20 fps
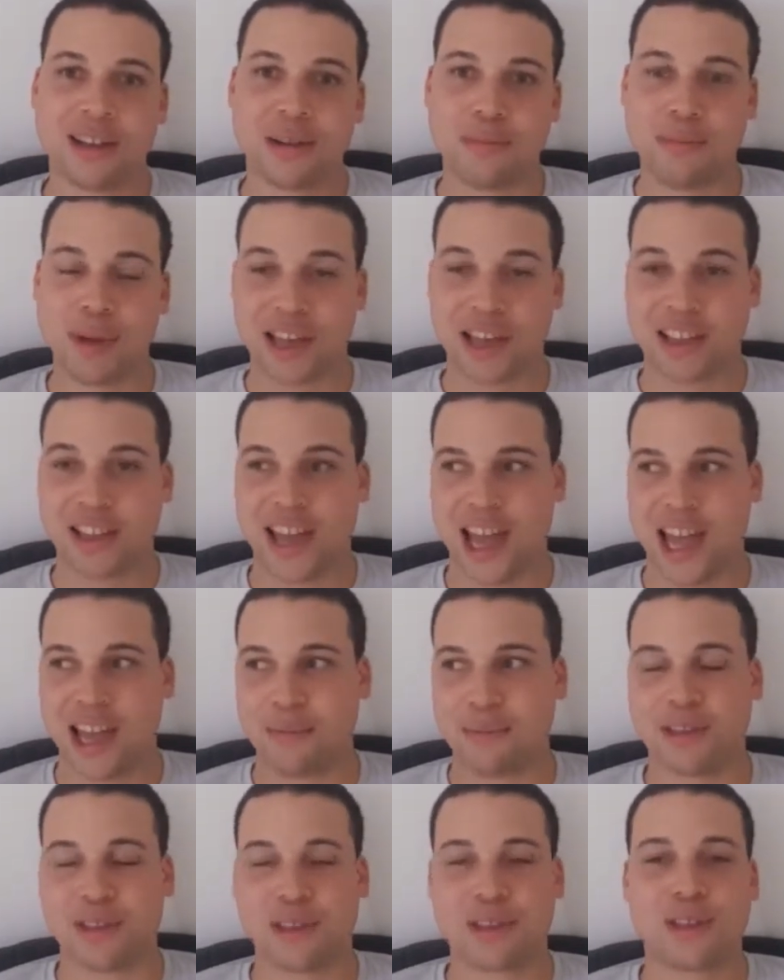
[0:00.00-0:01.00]
the
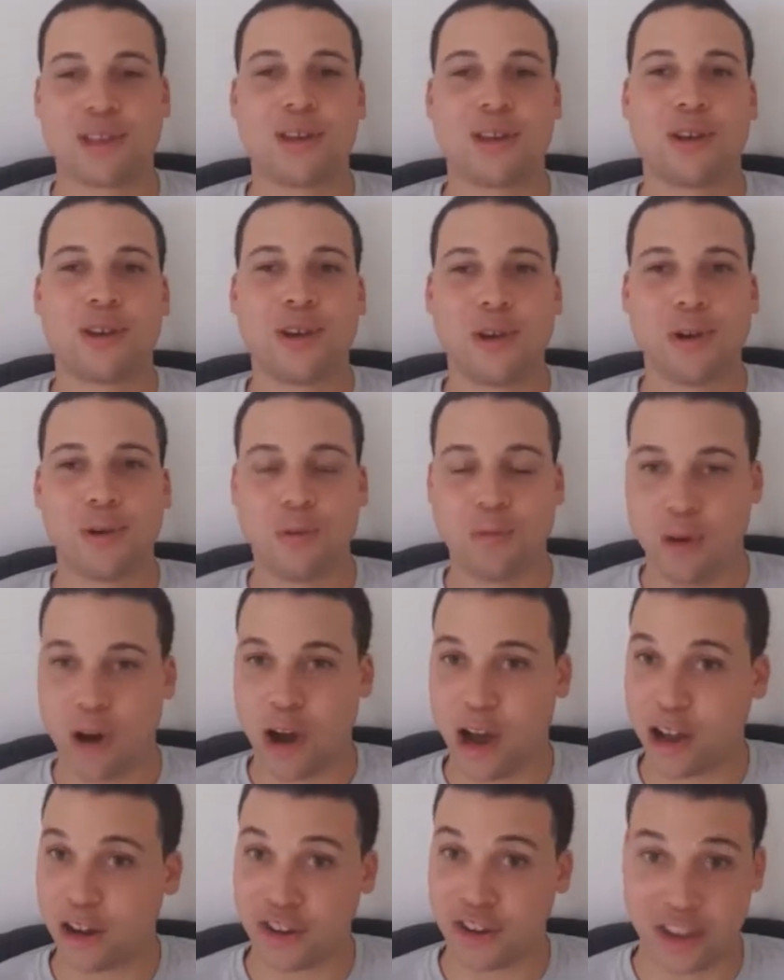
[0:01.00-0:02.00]
mixtapes
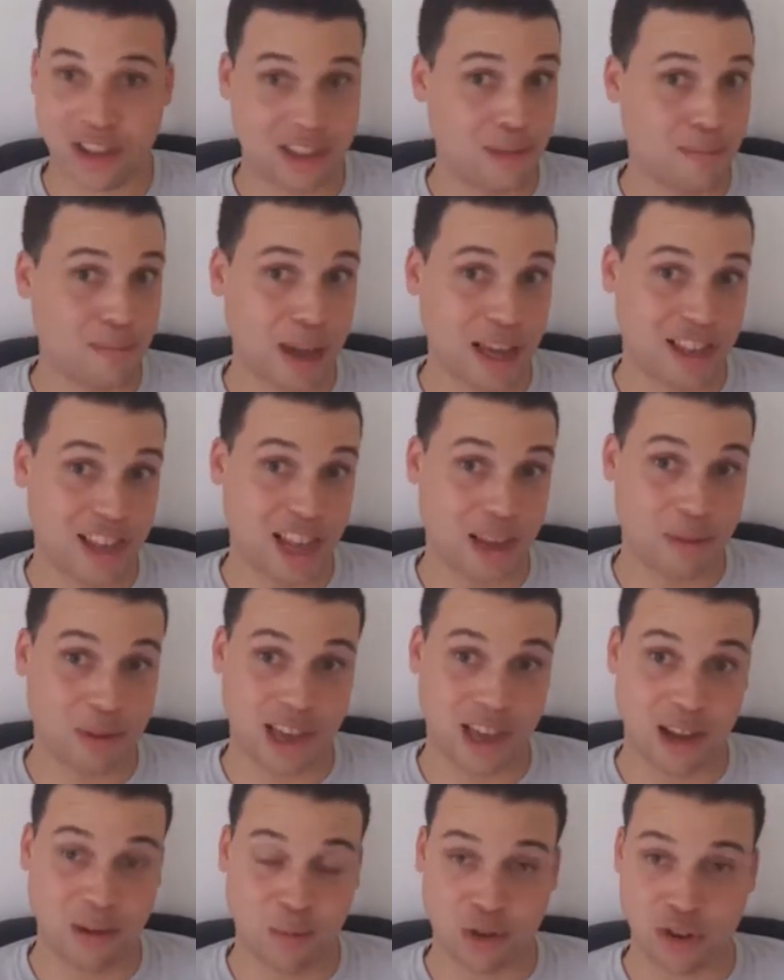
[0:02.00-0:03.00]
were just the mixtape
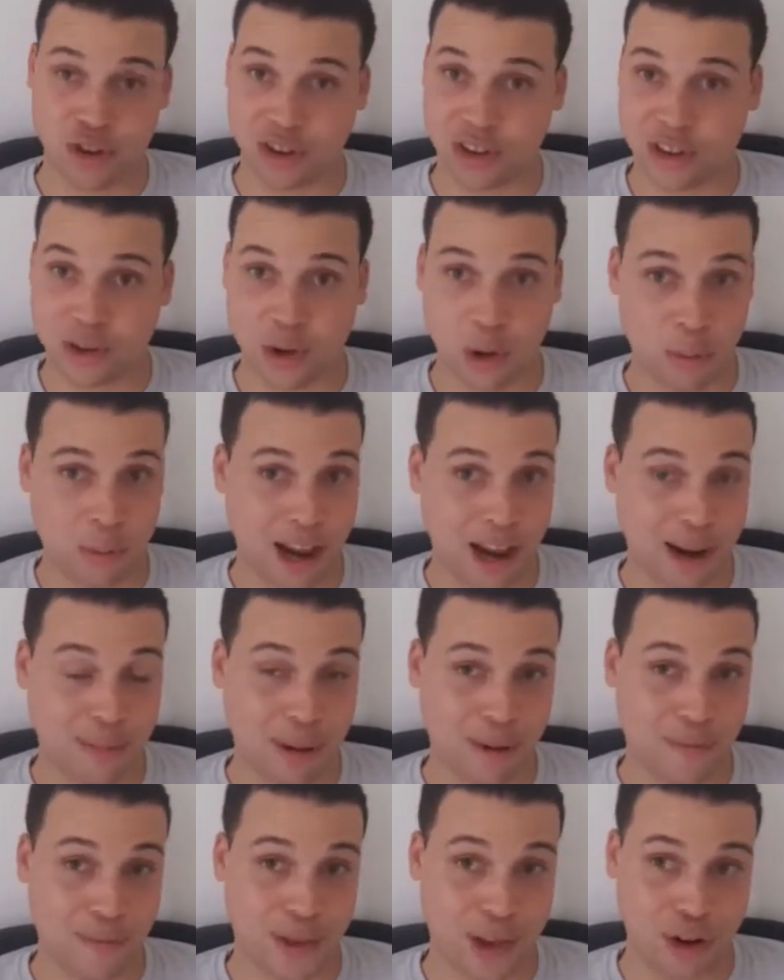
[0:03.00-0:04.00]
scene was just
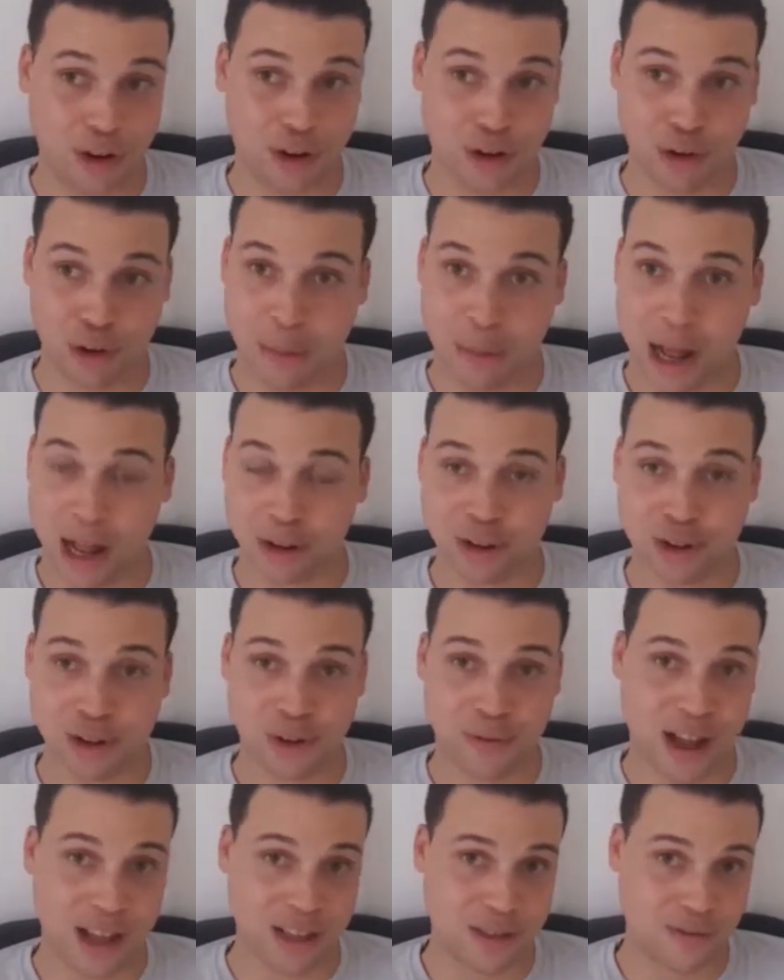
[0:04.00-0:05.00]
dominated by Future about
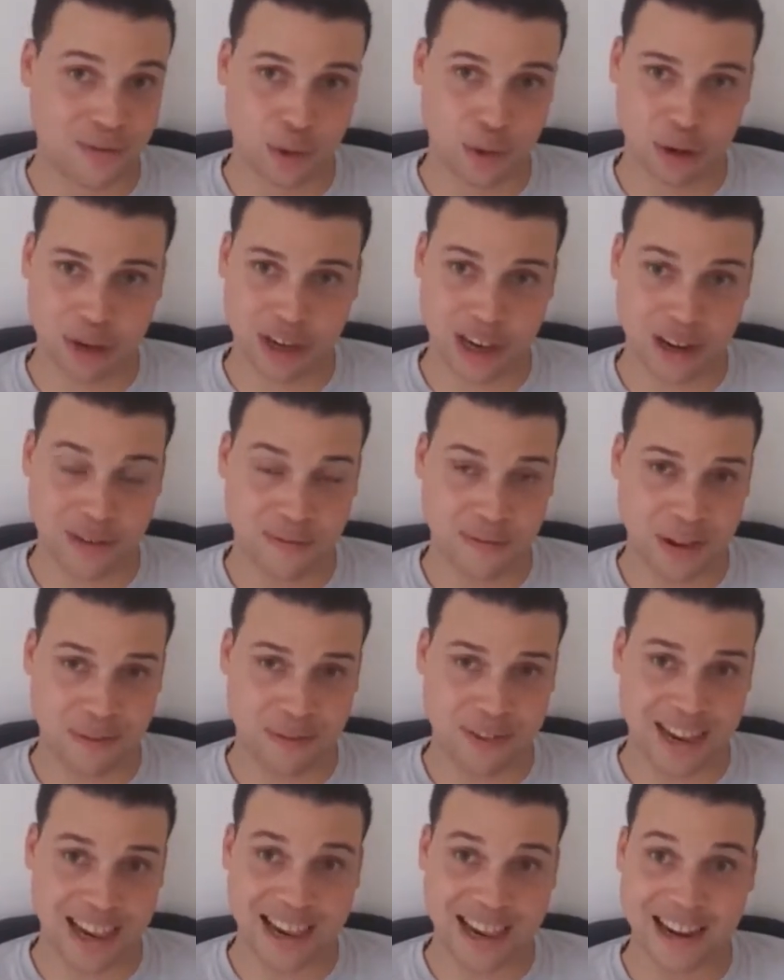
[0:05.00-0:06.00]

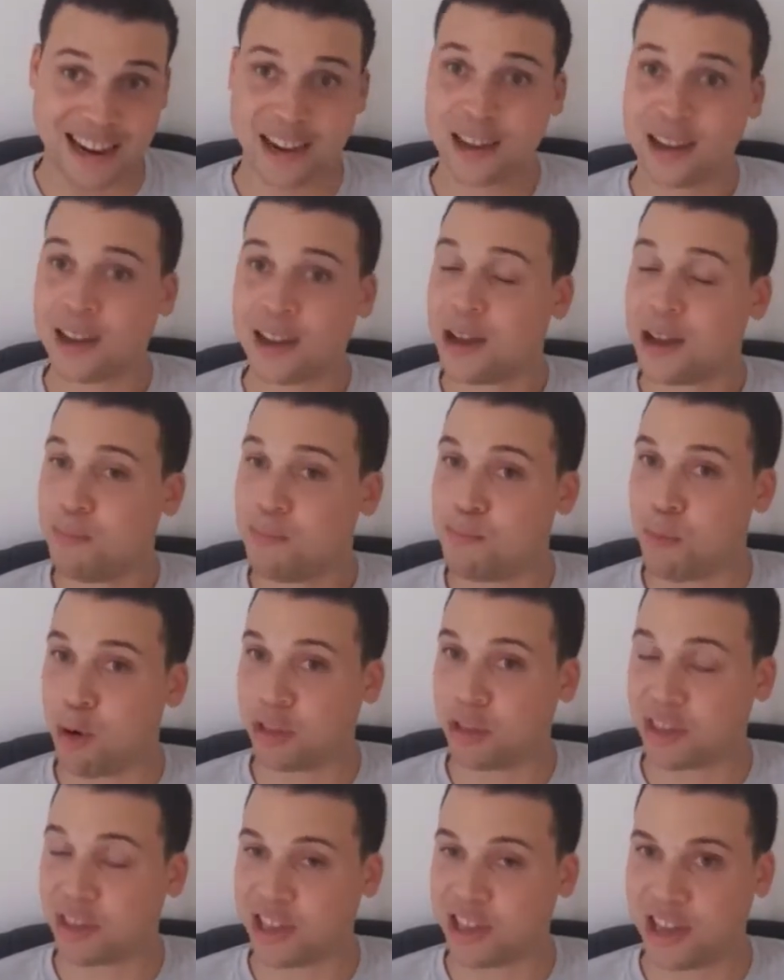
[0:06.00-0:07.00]
2014-15,
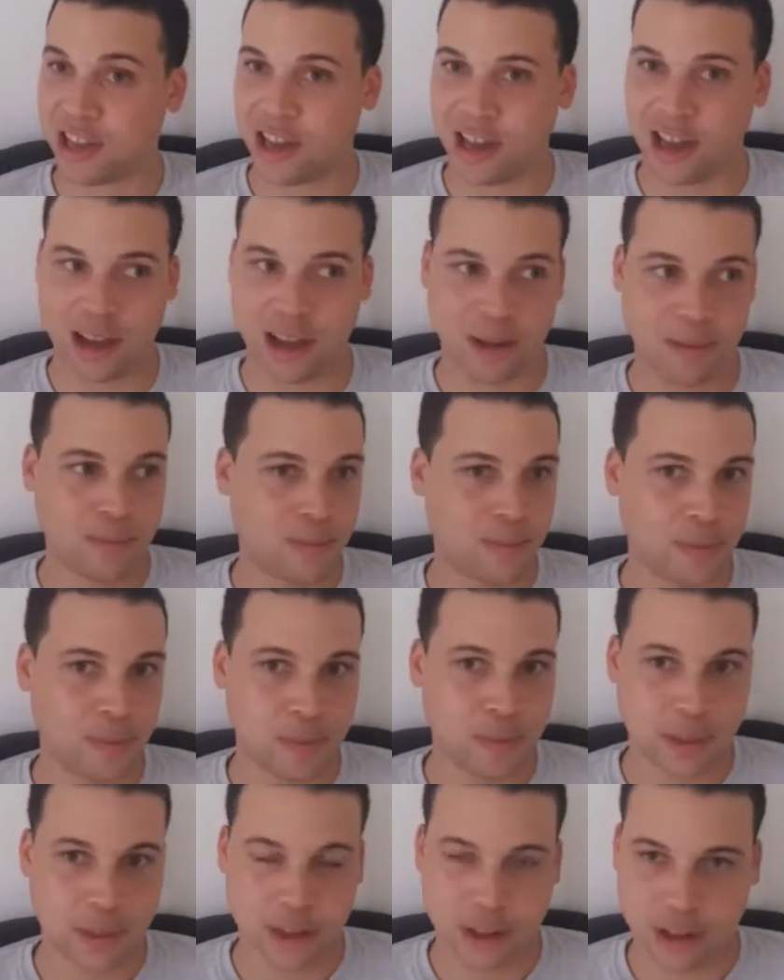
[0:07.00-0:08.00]
Monster,
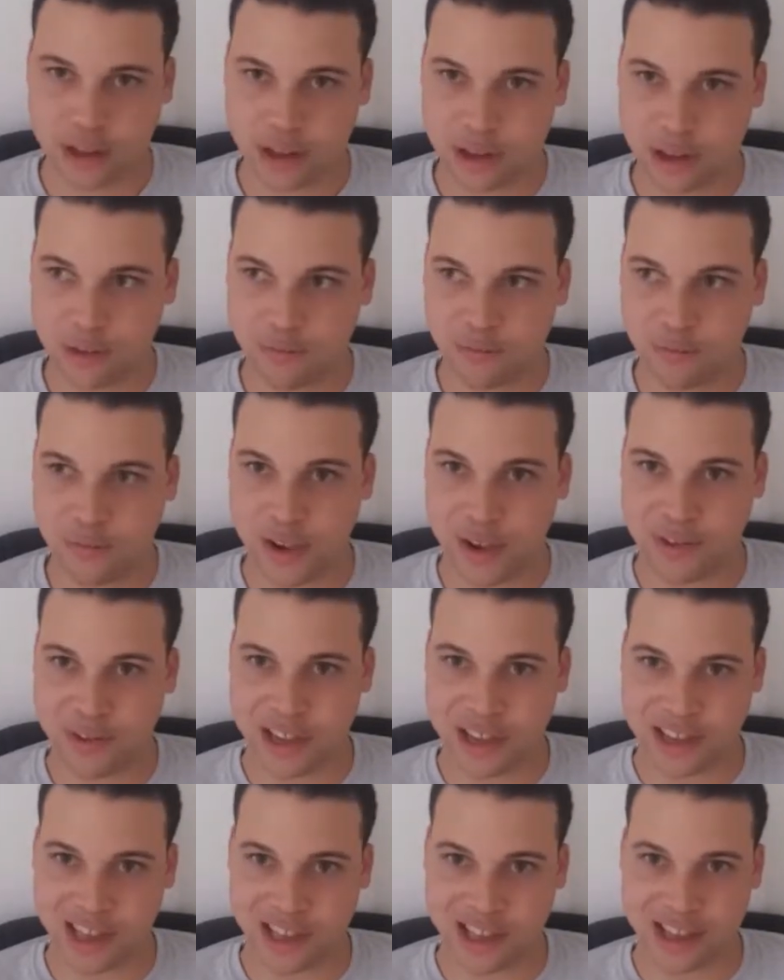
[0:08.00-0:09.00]

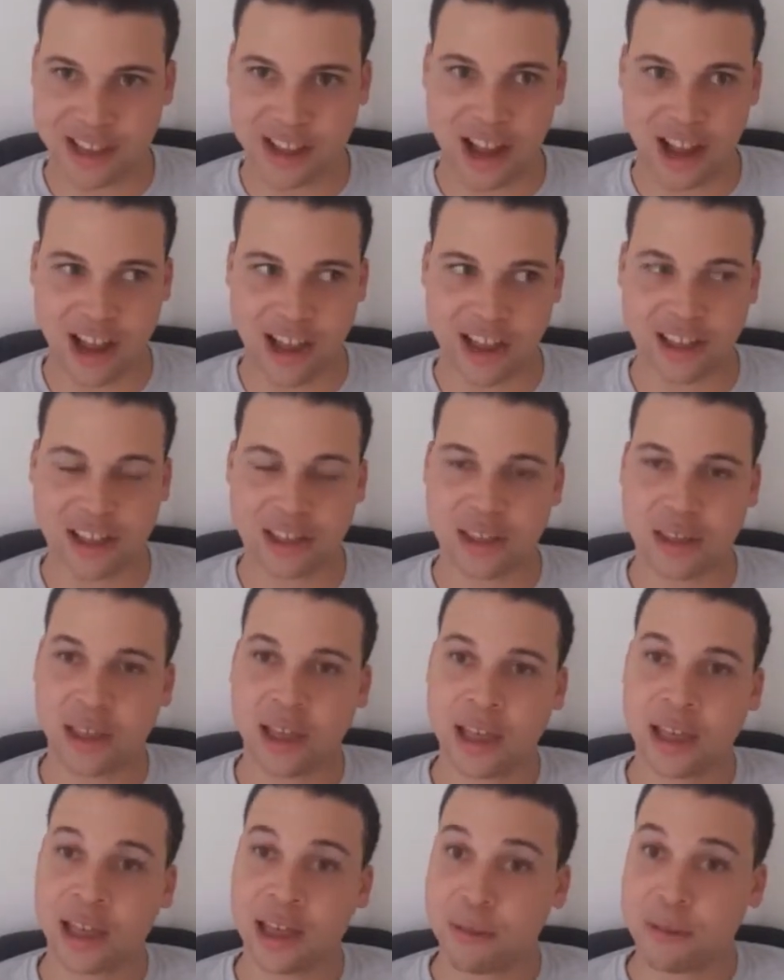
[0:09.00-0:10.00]
56 Nights,
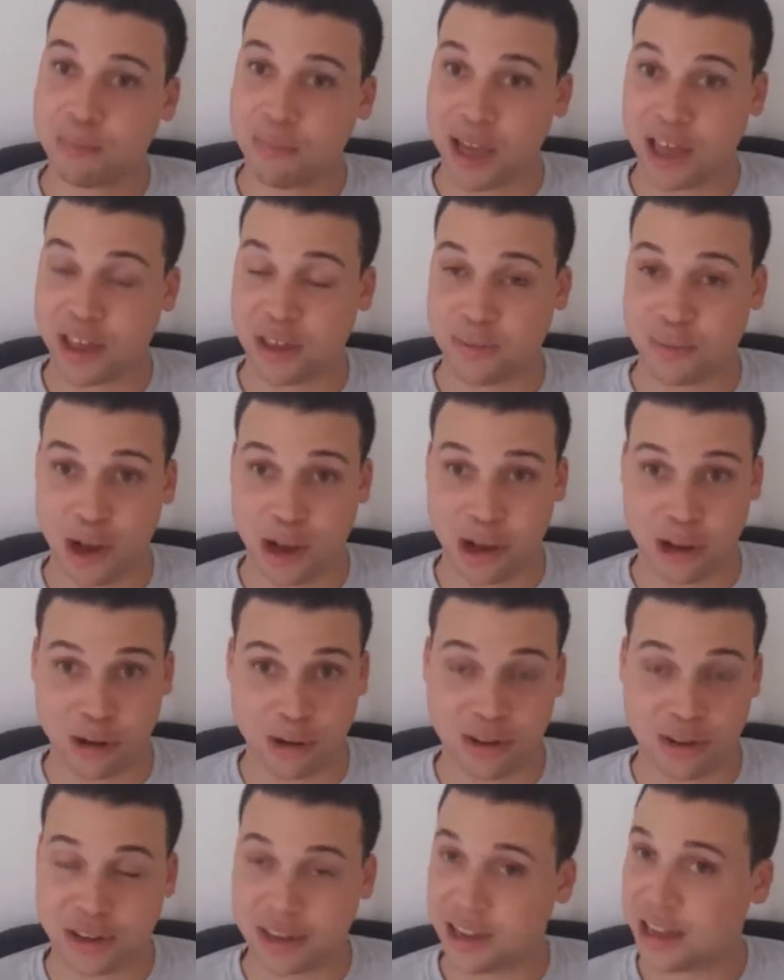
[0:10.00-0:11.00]
Beast
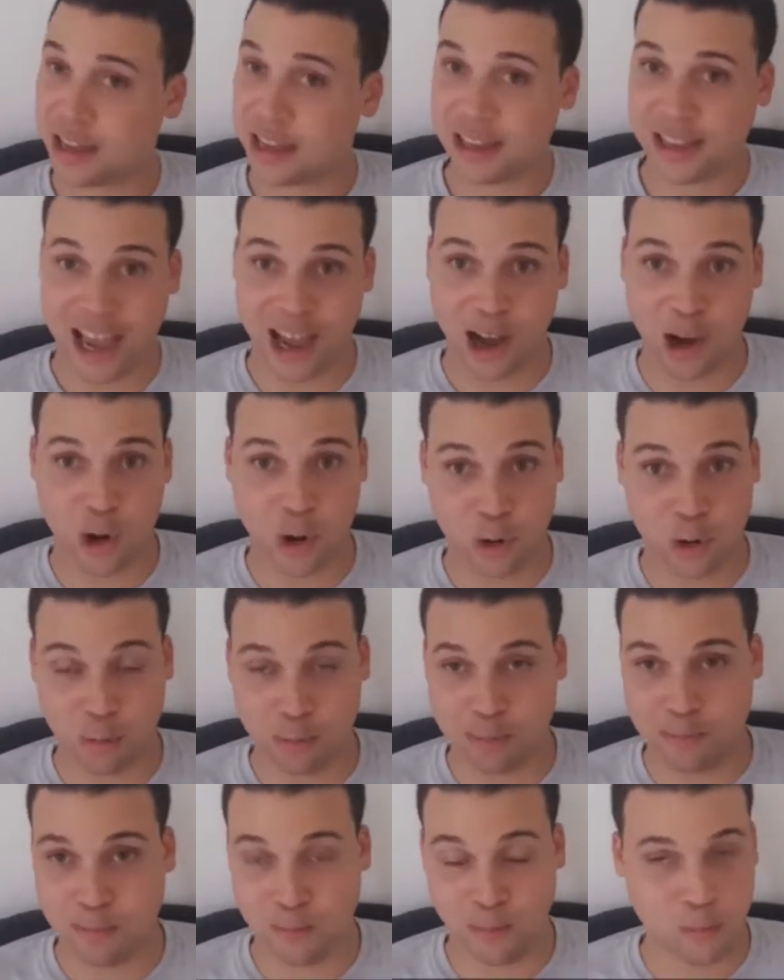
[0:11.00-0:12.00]
Mode, that all